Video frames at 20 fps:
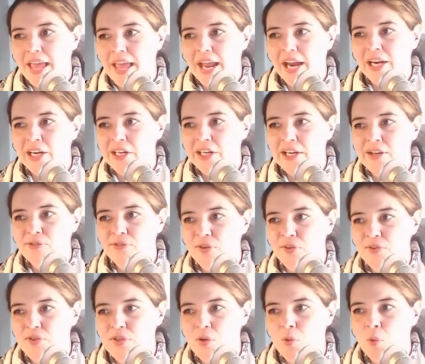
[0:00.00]
Area
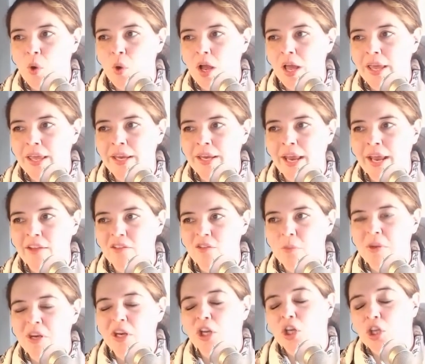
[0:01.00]
51 has
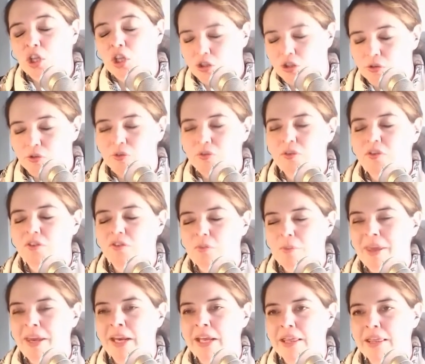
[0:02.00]
been accused of
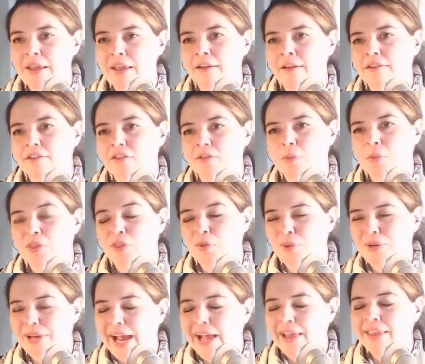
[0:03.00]
many things, but the
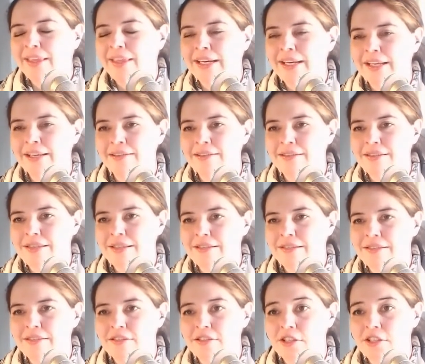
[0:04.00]
reality is
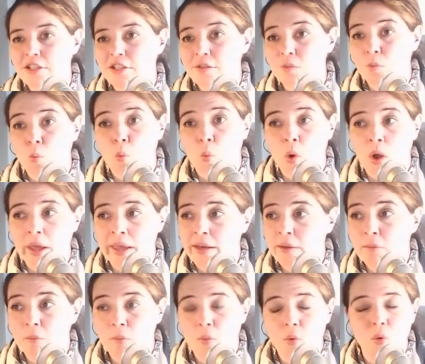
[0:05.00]
this is just
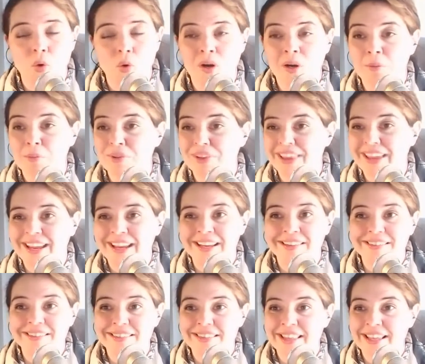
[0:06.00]
one more
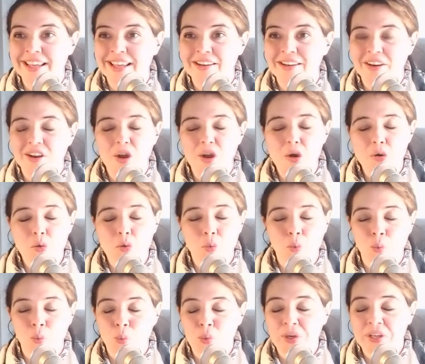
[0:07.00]
place that
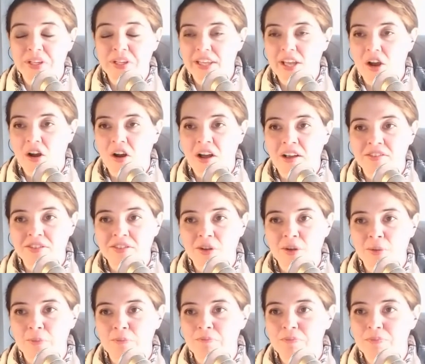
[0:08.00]
really
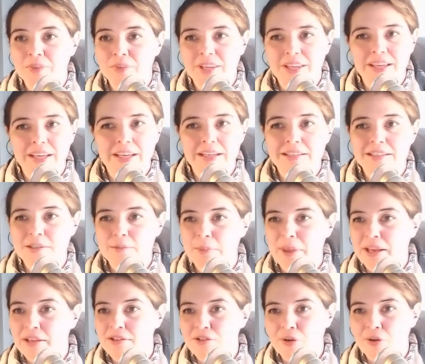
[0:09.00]
awesome
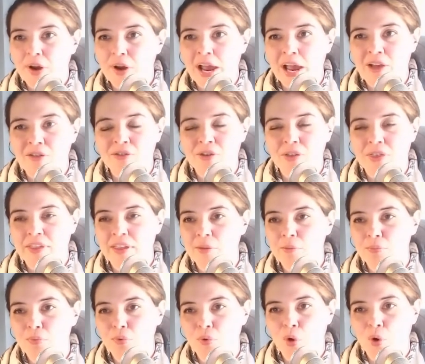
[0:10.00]
spacecraft
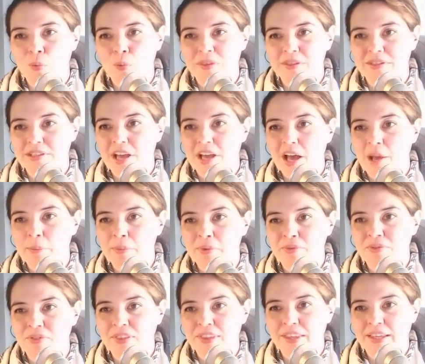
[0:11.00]
that probe the top
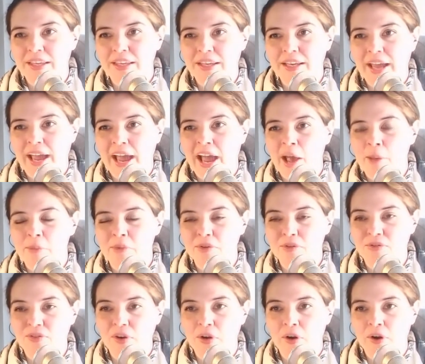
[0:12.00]
of the
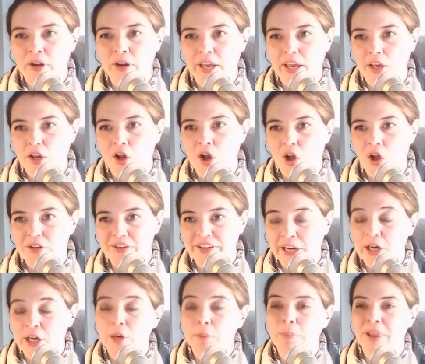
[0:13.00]
atmosphere and get called
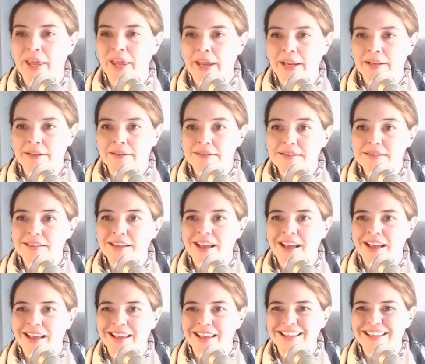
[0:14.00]
airplanes
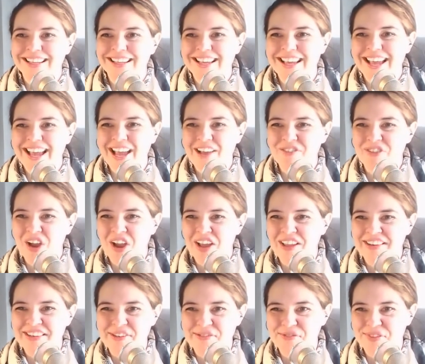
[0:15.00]
have
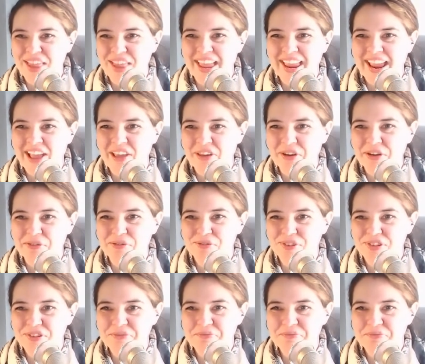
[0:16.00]
gotten to fly out of.